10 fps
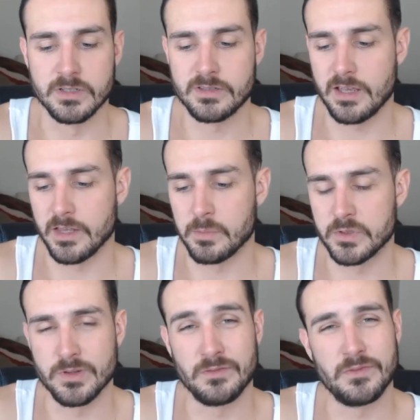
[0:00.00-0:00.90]
gonna say like
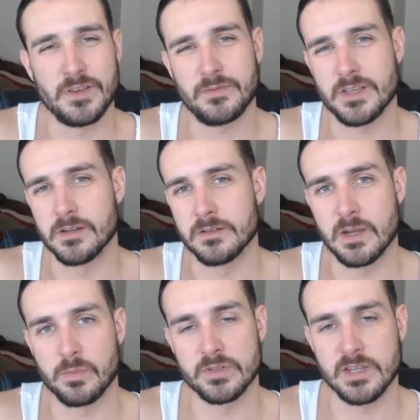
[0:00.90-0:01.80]
between 15
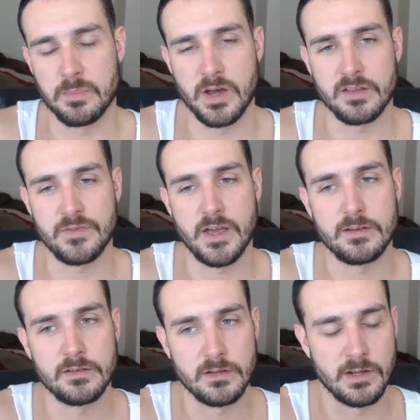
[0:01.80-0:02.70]
and 10% body
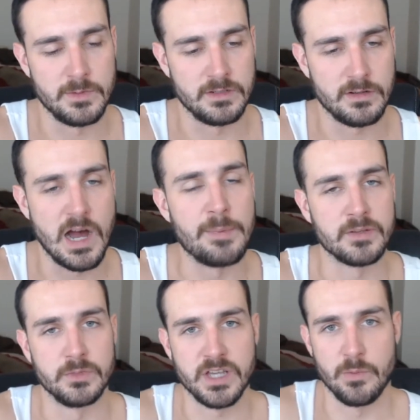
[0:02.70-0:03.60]
fat. I mean,
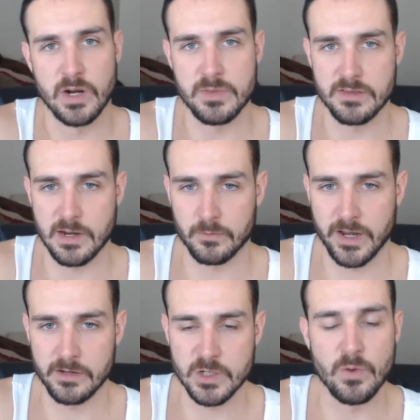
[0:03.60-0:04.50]
optimally, I want to be in that
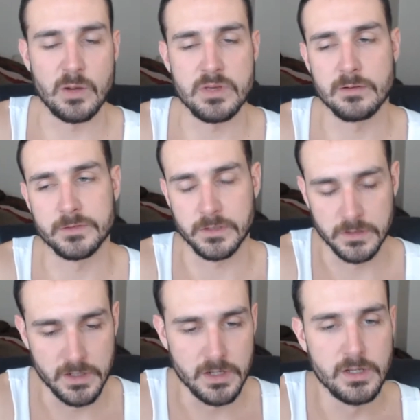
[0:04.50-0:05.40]
range. I want to be able to
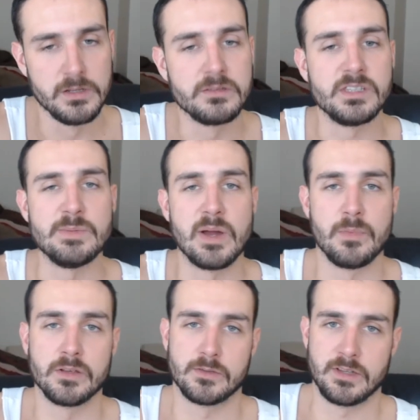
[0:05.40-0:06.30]
see my
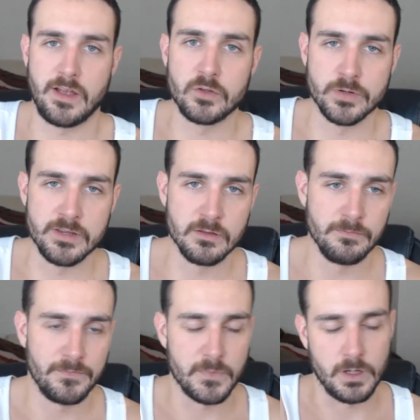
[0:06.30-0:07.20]
muscles as I train
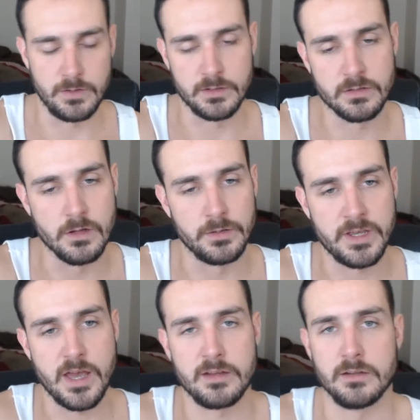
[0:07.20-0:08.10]
them, and then
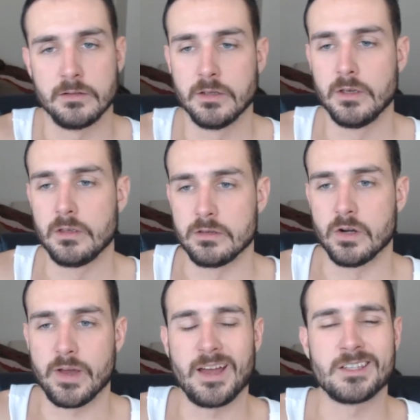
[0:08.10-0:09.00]
slowly add in,
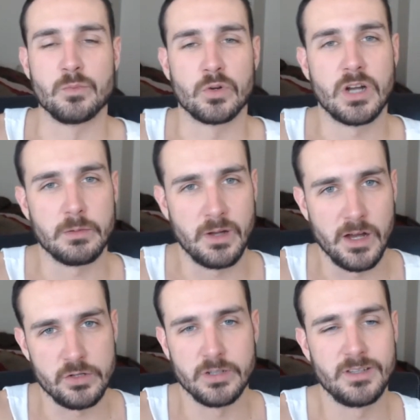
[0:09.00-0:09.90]
add some more
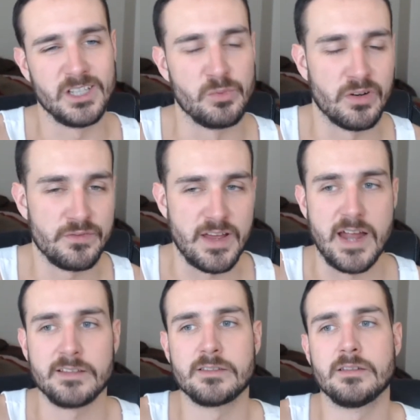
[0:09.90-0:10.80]
carbohydrates and a little more
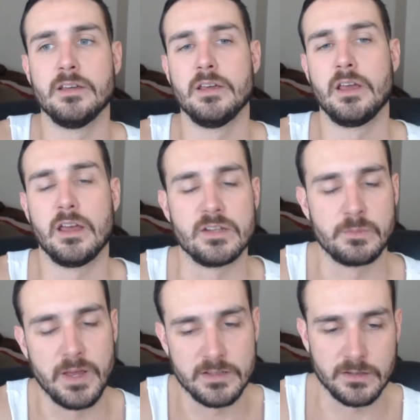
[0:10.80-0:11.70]
fats, and
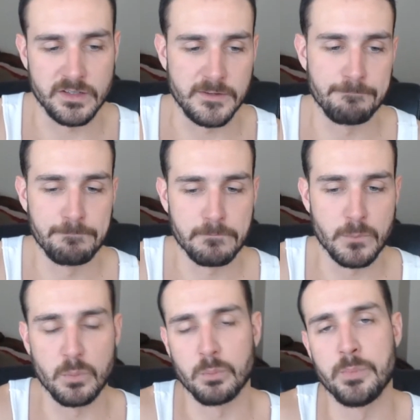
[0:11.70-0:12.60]
just basically
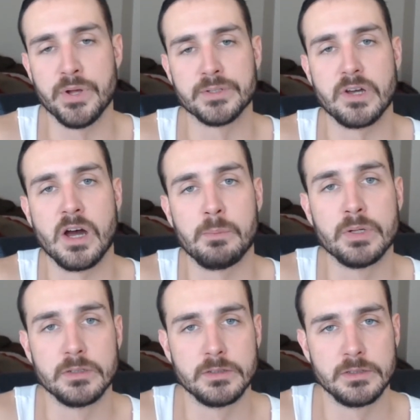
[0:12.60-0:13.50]
build up